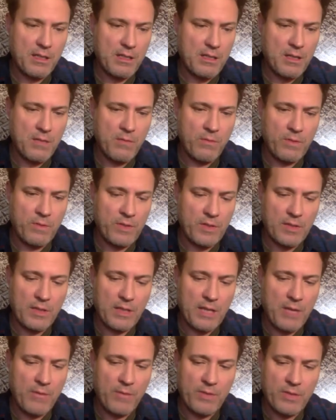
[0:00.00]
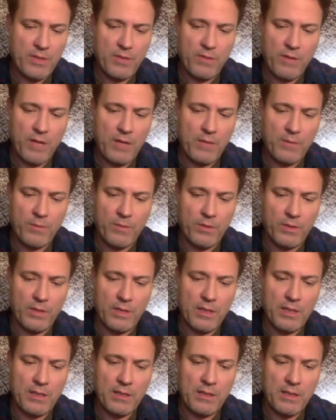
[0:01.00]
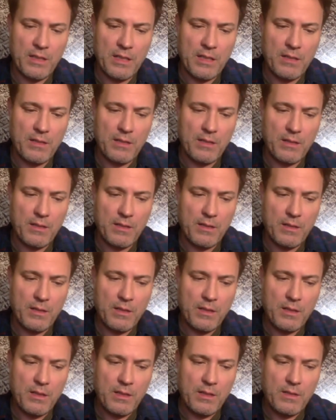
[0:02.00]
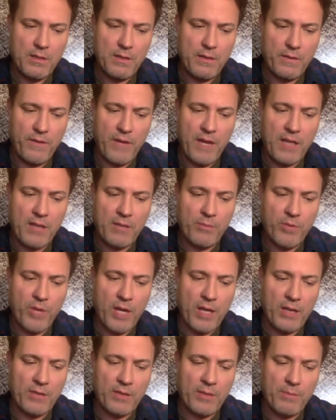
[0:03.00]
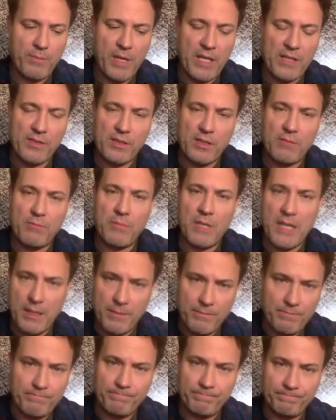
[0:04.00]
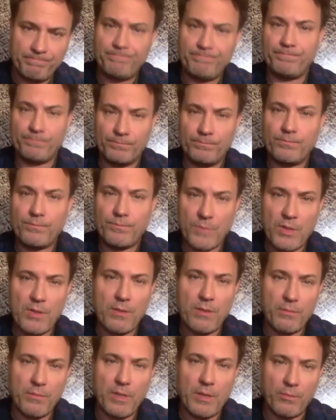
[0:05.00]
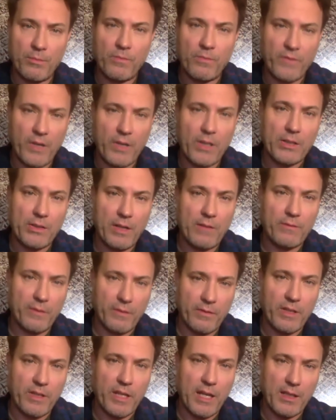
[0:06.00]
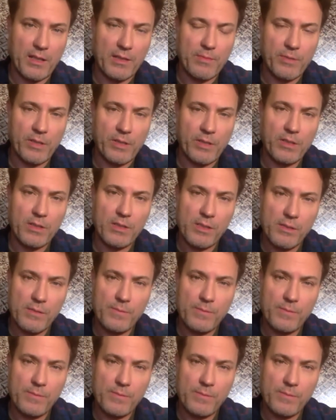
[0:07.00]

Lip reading: that was incredible. And the fandom brought out the best in me. So I'm very grateful for that experience.